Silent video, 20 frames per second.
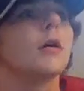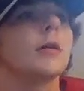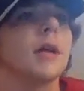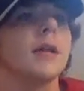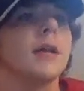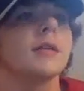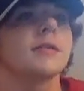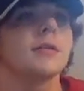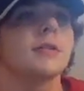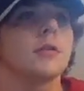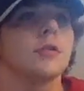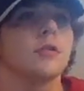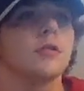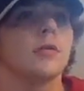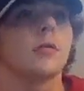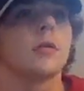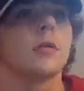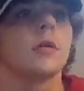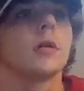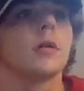Okay,
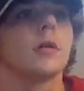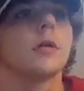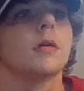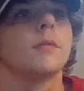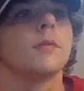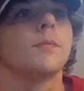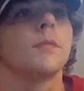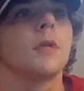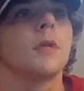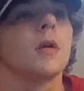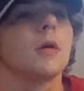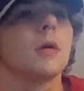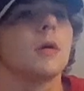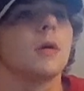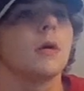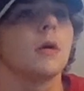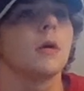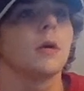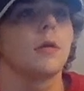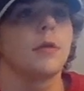so
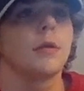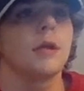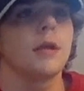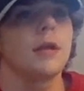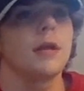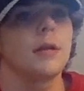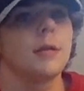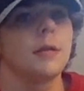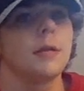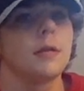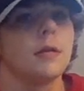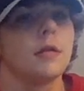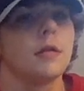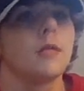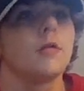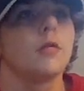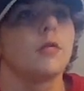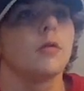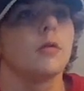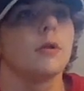the
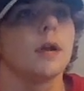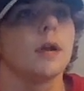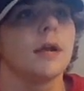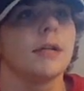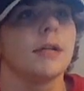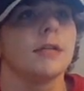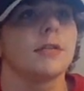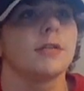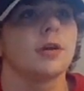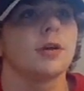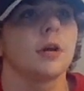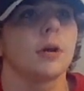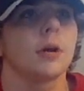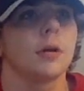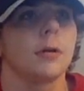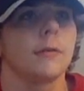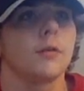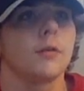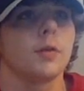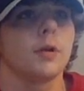Golden Knights took
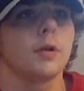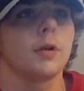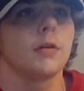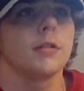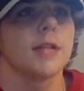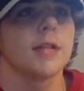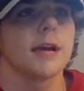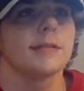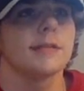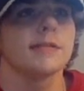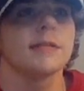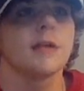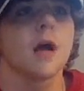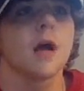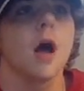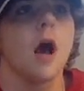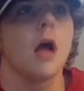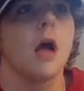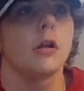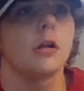left winger Jackson
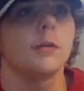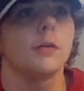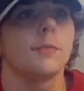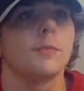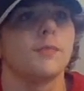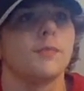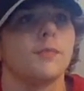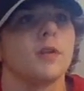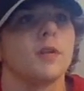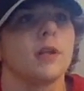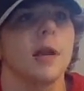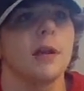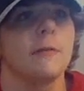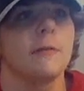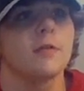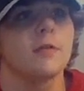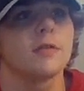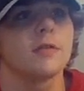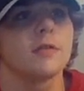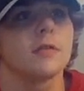Holm,
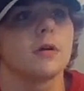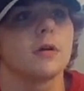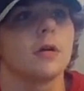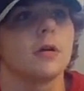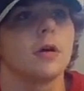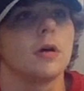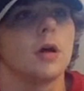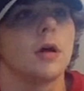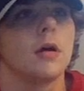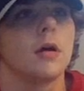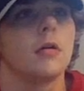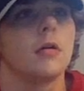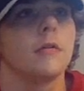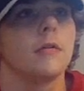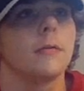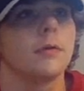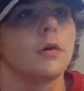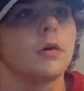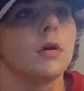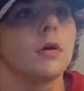91st
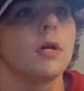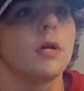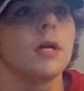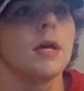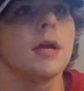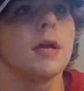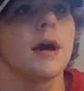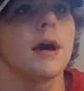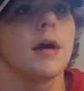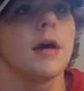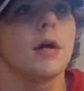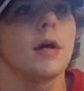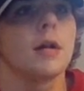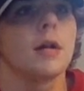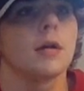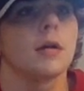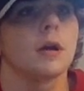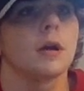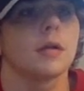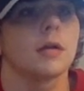overall. Now
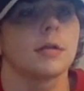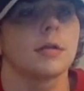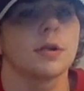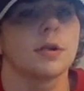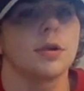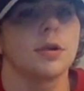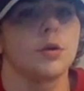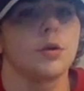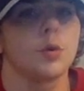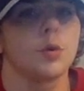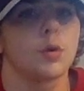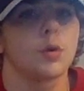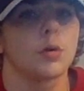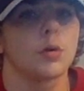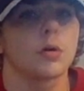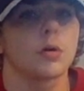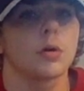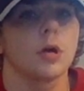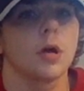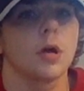on the clock is the New
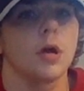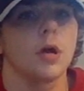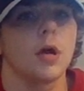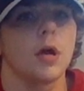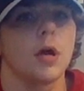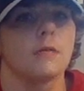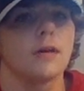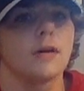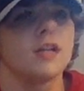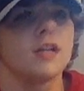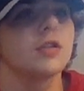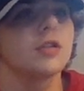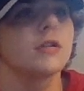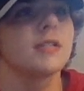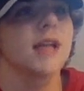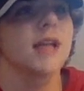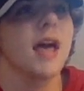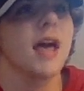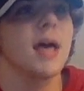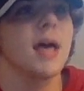York
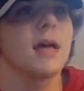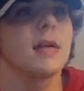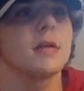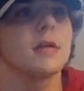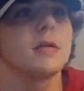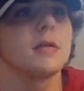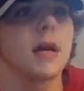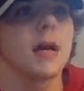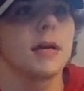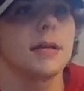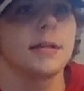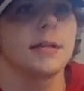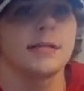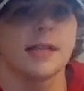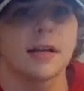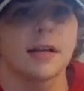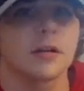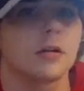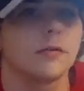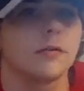Rangers at
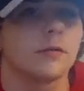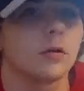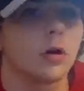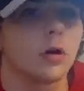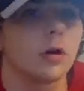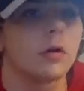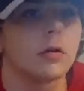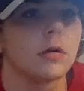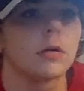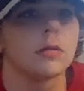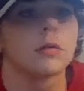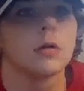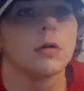92nd overall.